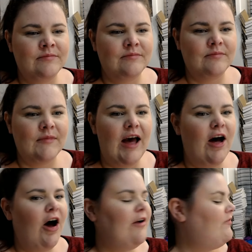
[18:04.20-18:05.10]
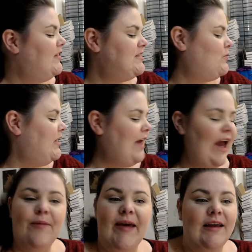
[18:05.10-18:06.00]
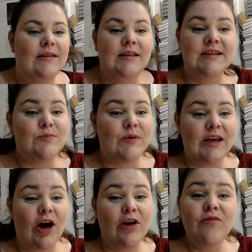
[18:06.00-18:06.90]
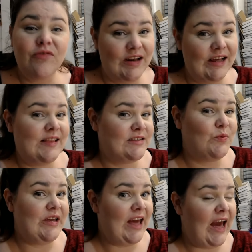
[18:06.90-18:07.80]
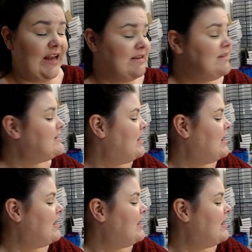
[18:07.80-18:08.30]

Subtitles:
Hope this week, Amy, this week, hopefully this weekend,